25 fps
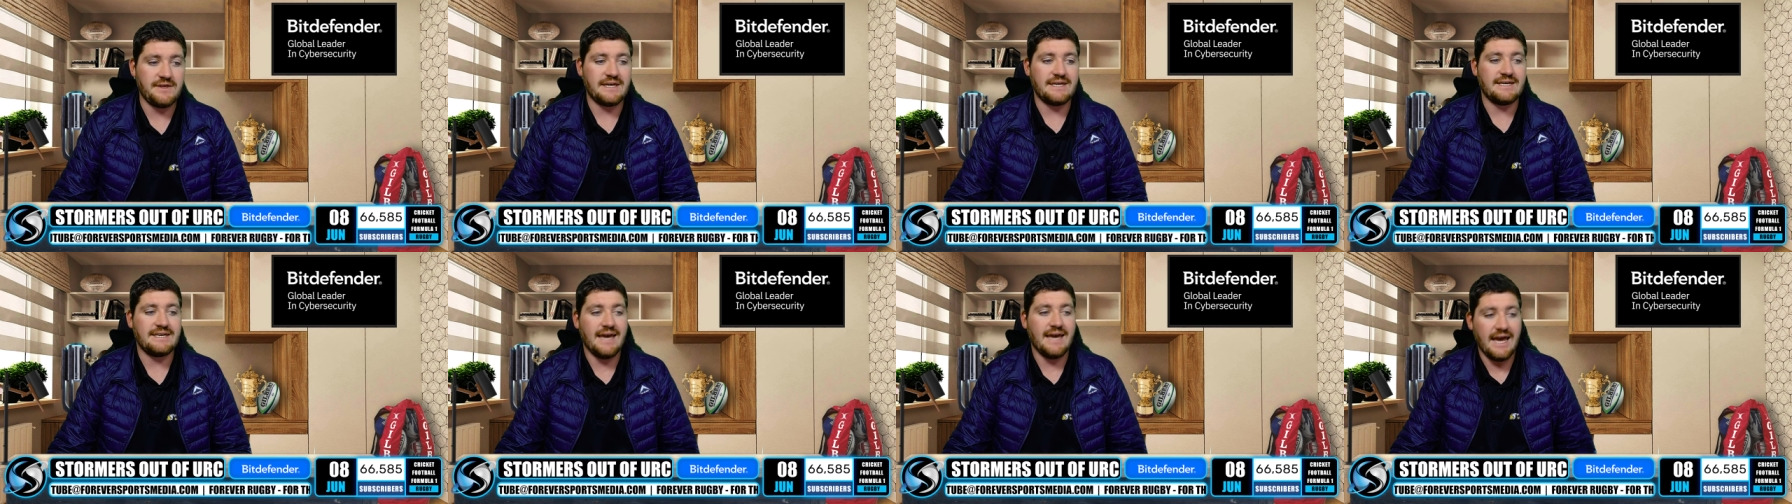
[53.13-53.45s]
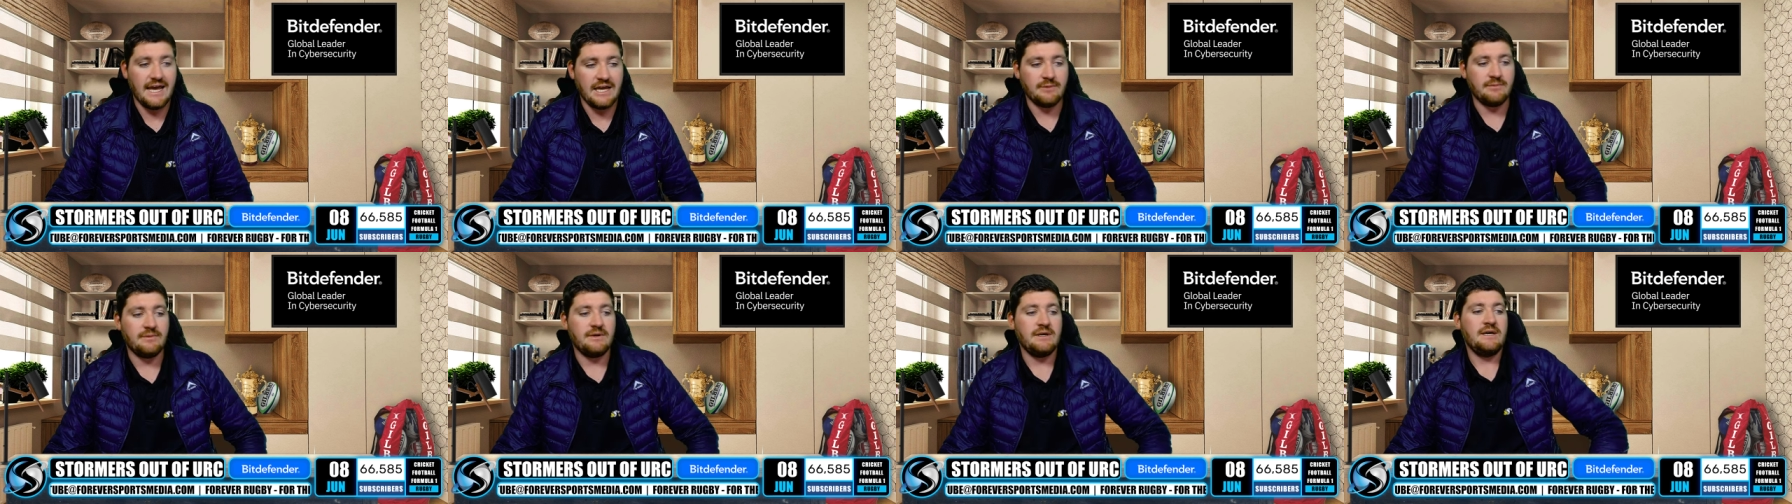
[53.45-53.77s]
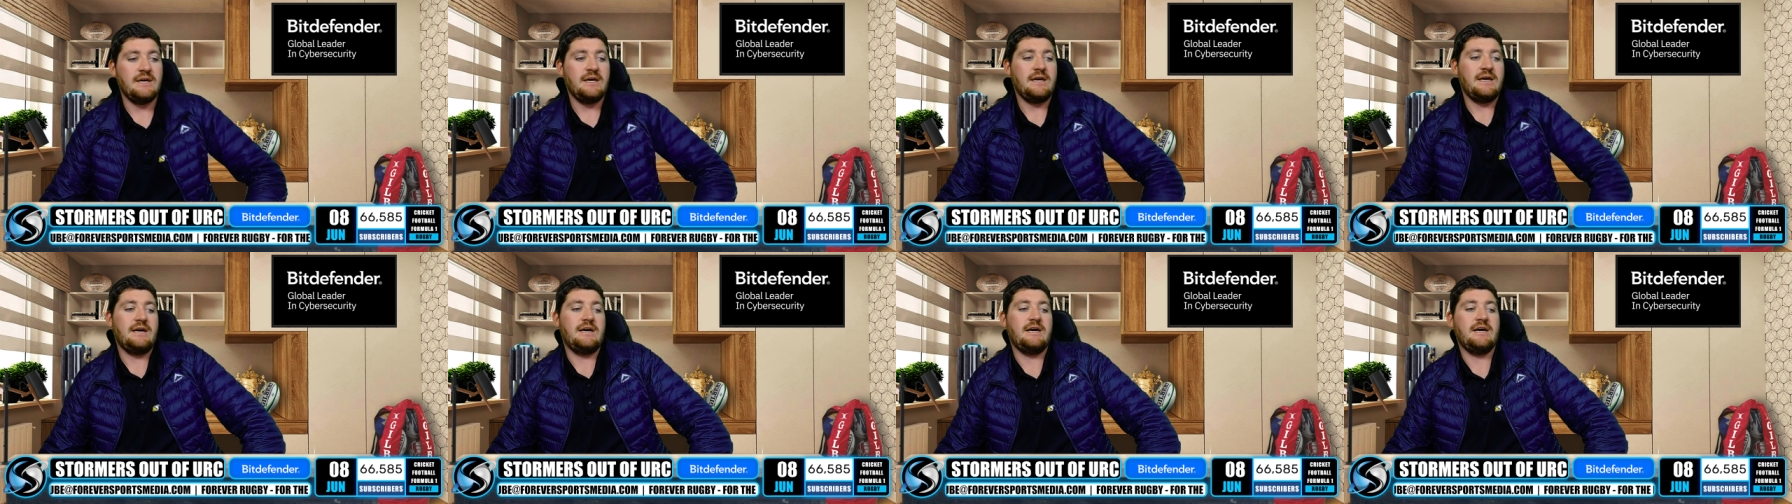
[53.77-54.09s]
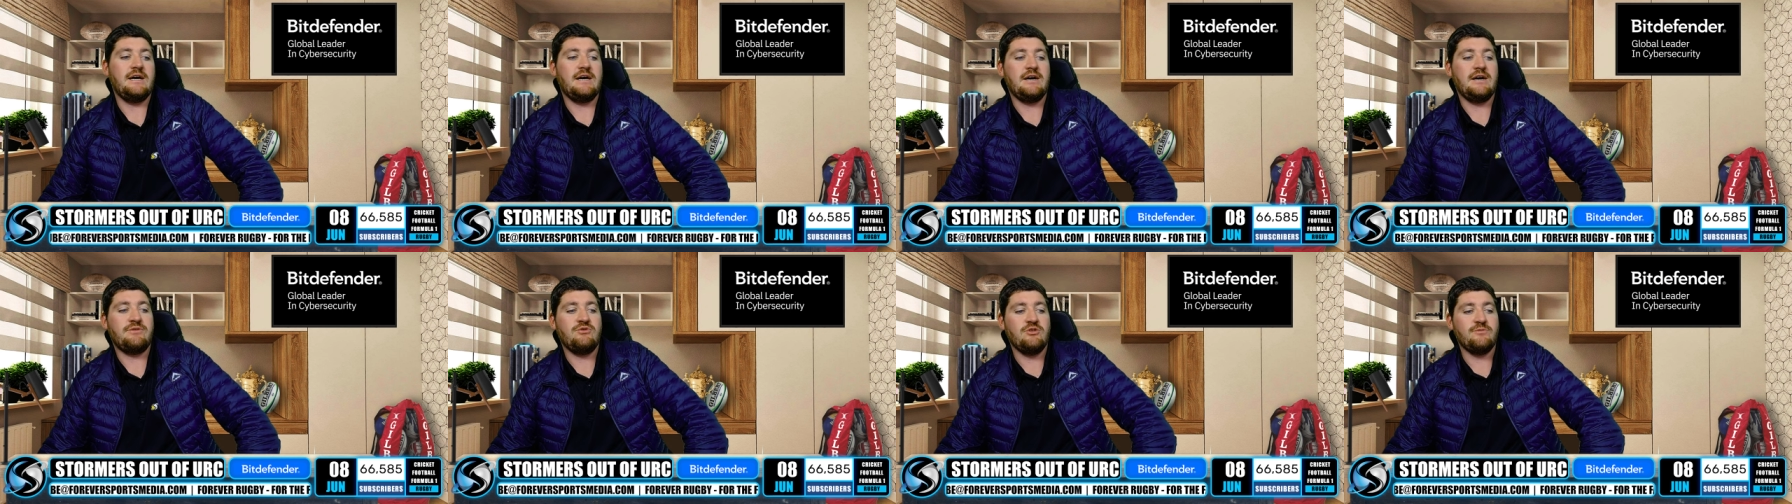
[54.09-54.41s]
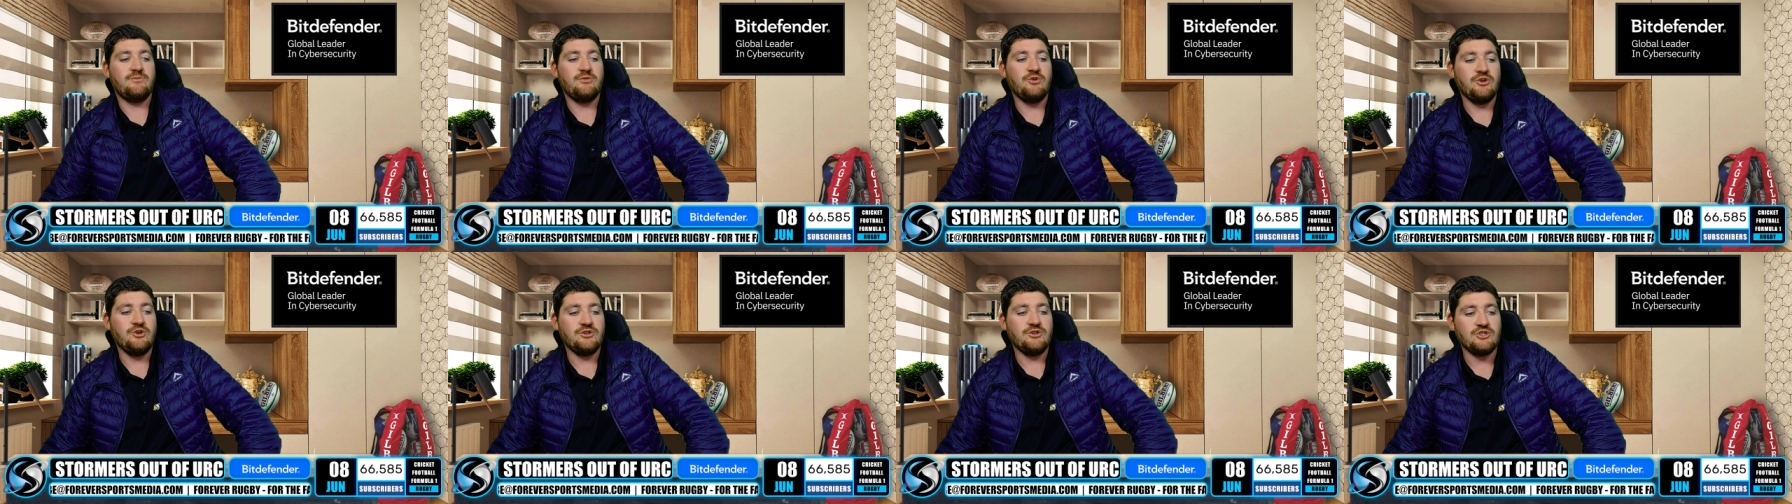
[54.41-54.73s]
game uh, through the
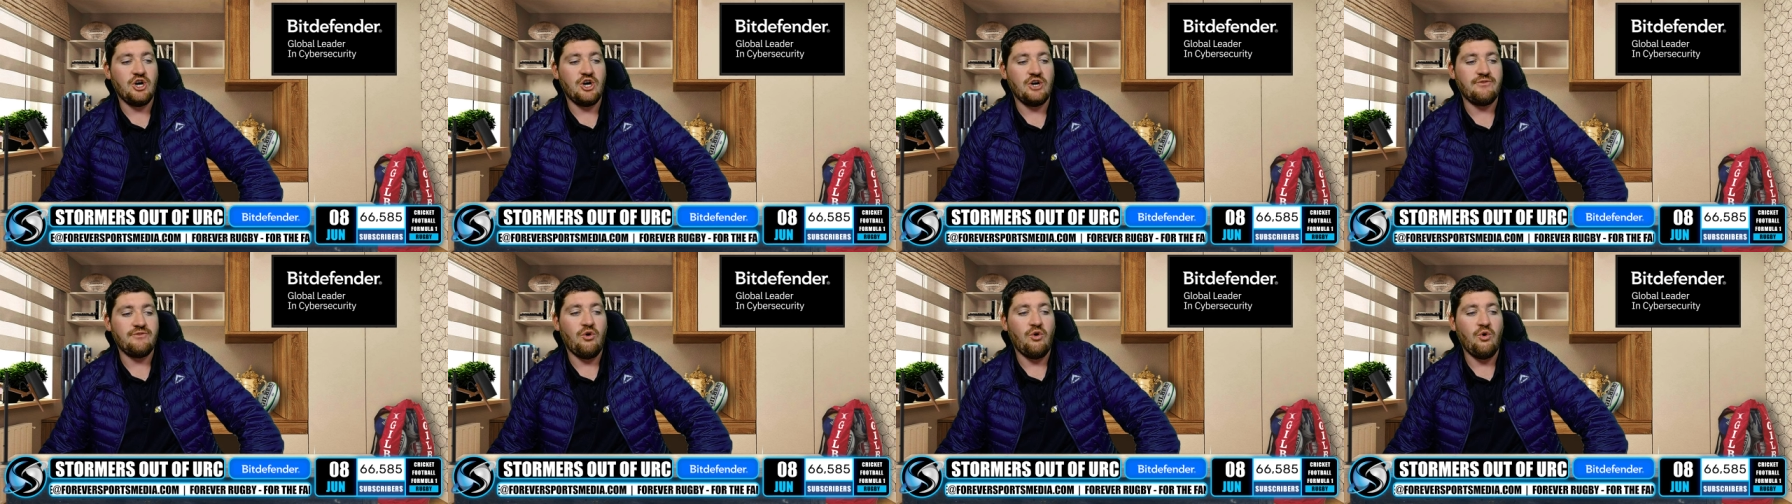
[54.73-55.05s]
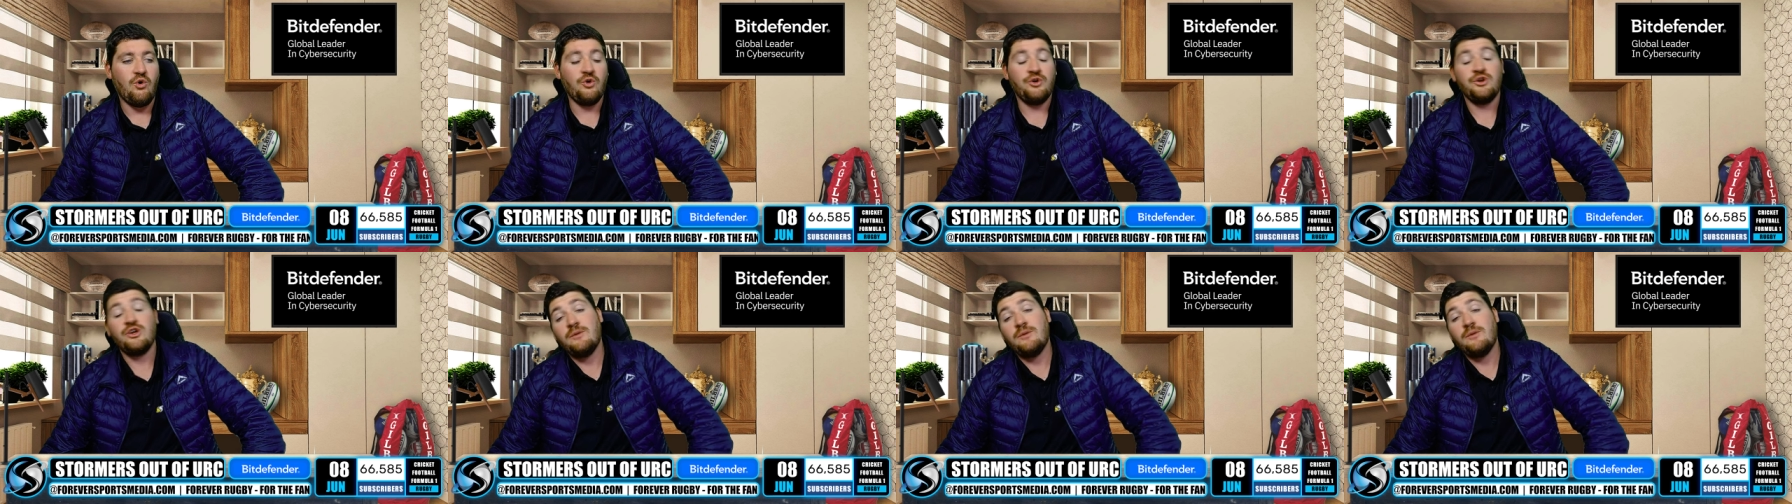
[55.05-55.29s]
boot of Horn.